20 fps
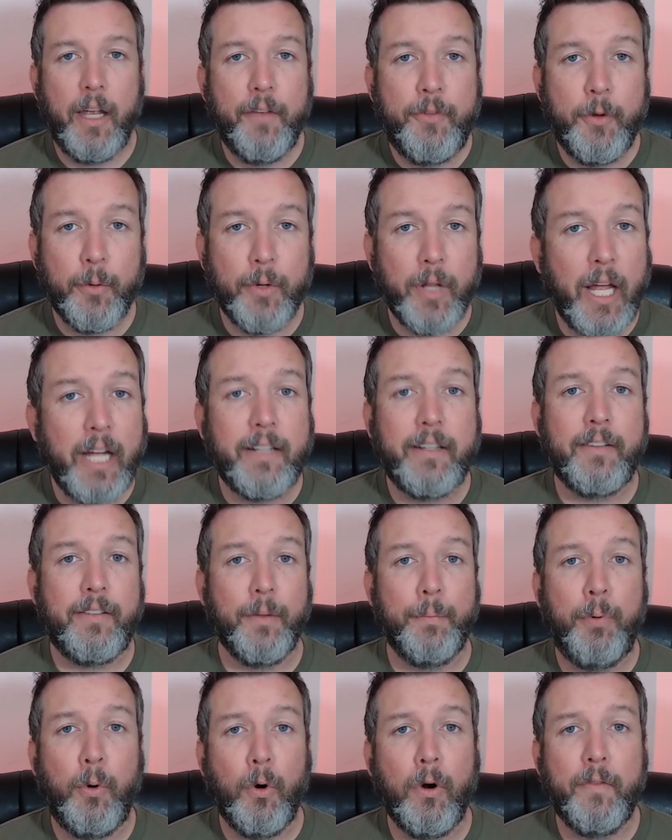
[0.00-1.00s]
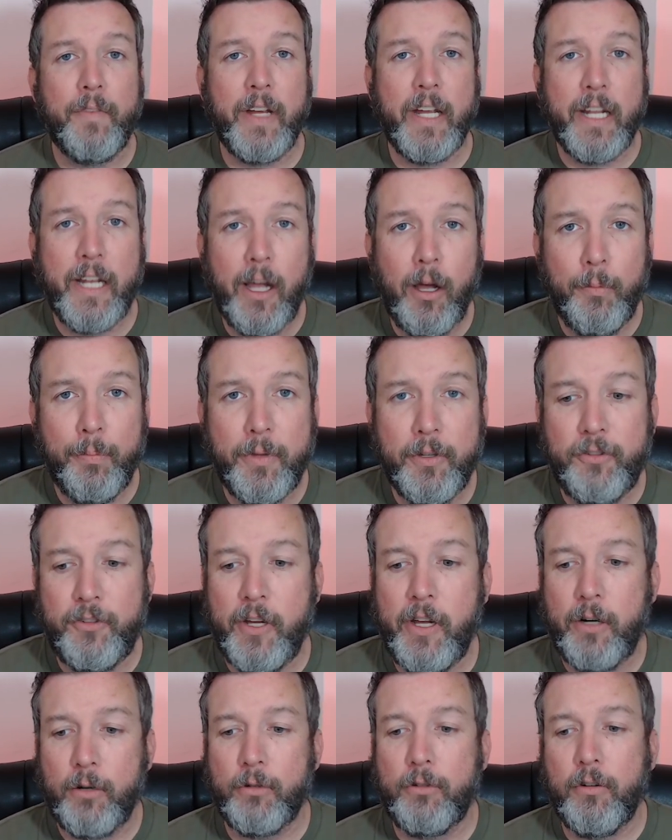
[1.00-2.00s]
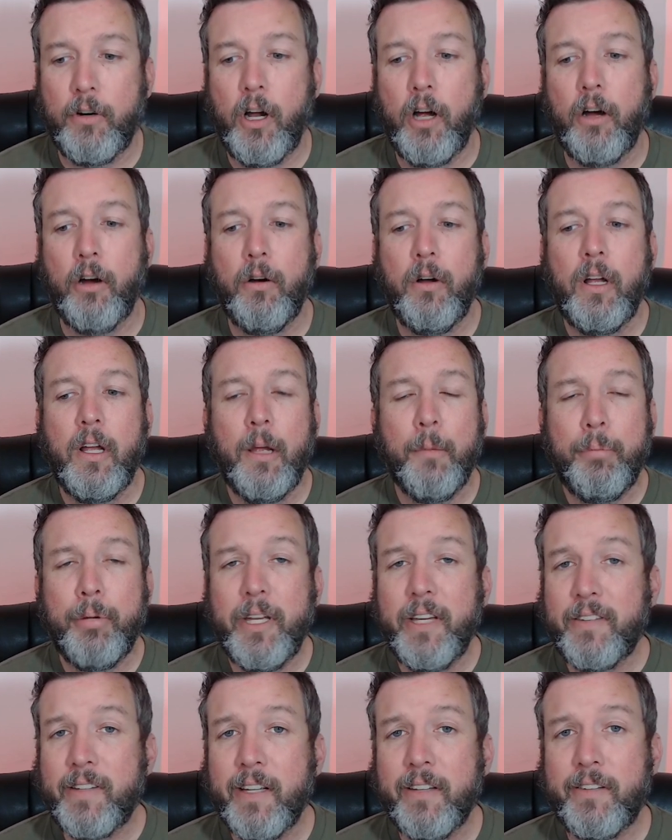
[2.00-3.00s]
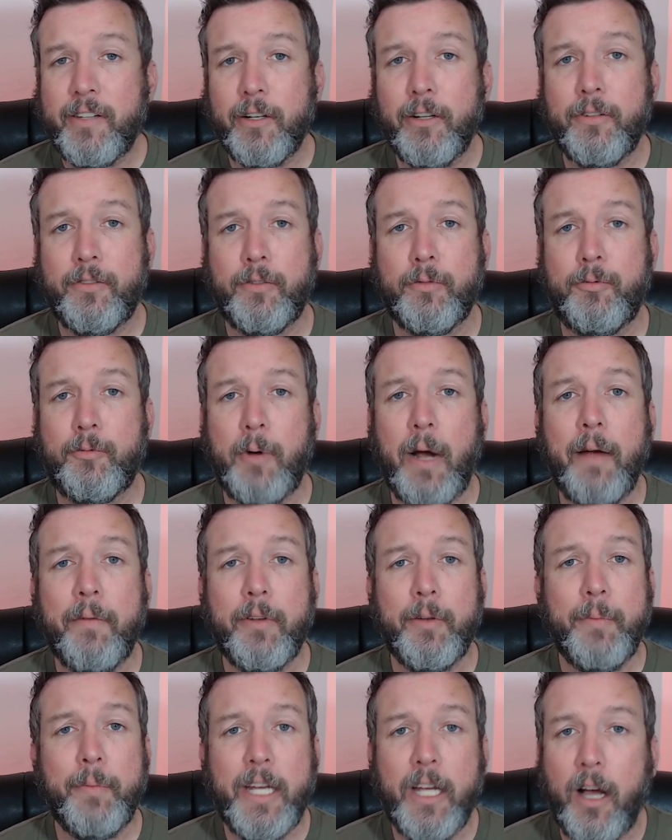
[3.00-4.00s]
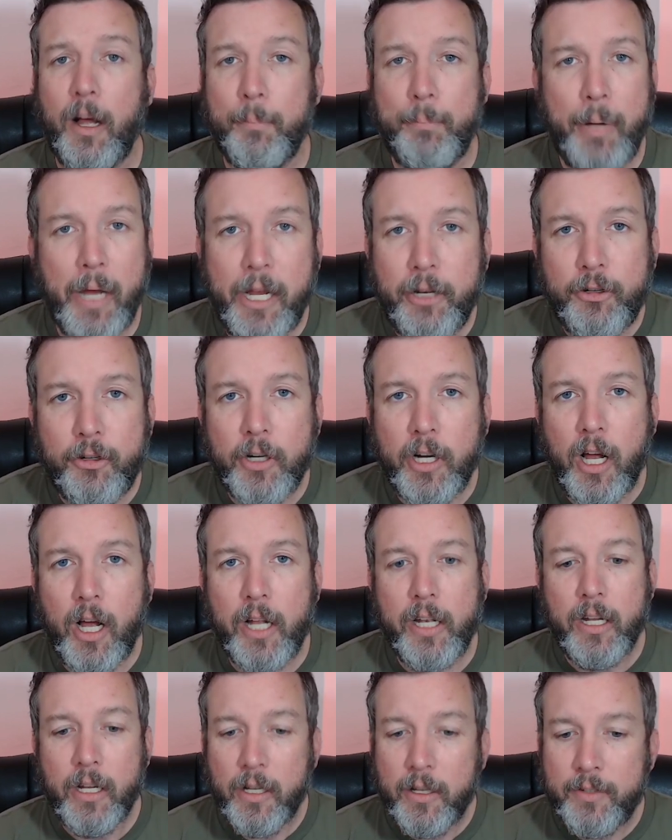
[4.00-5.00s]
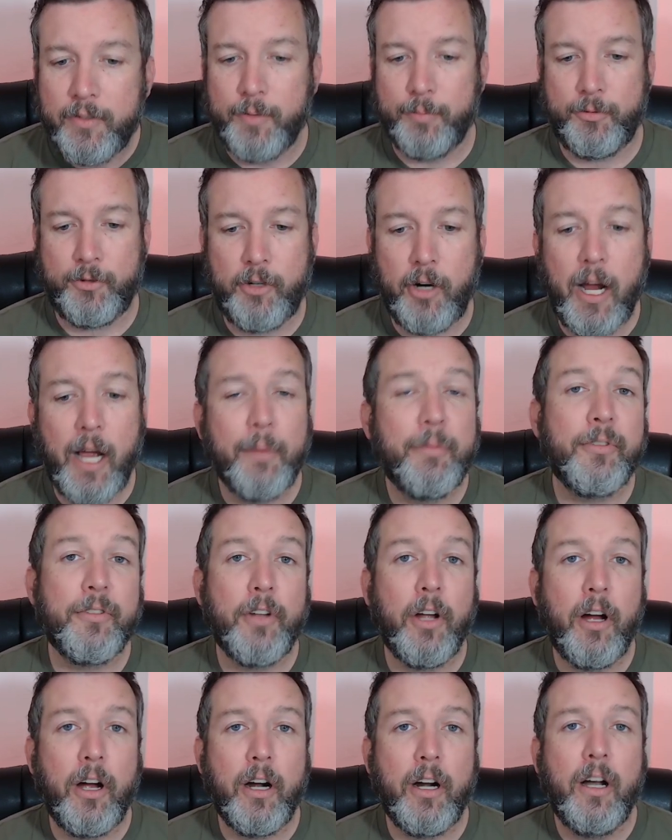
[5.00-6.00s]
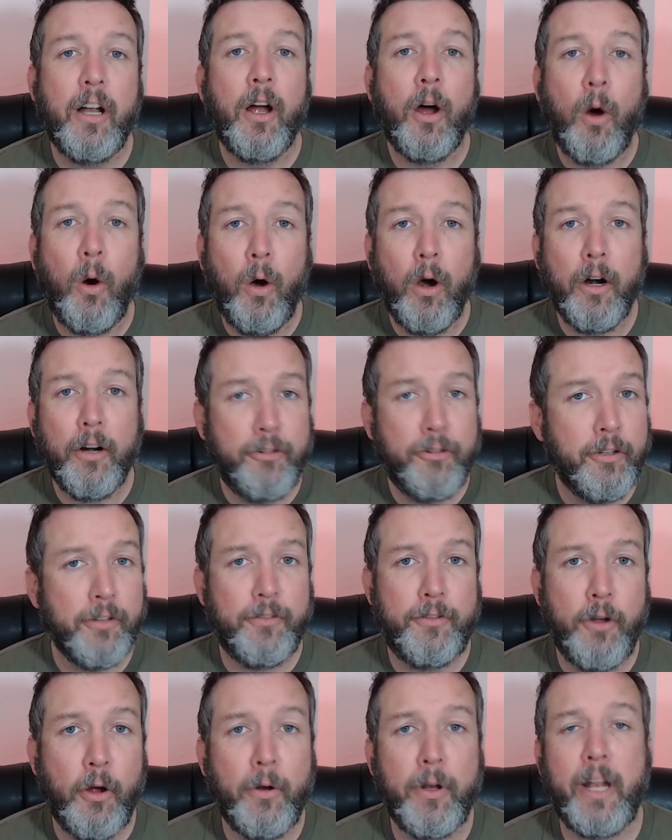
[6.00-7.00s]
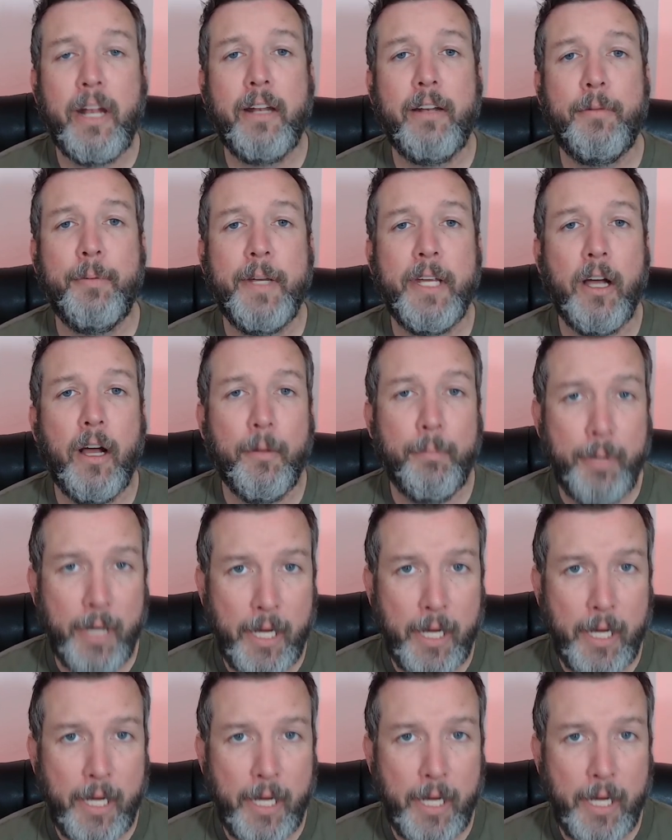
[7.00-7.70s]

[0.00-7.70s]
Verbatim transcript: If you would like to support me and help this channel grow, please consider subscribing to me on Patreon, Subscribestar, or just donating to me on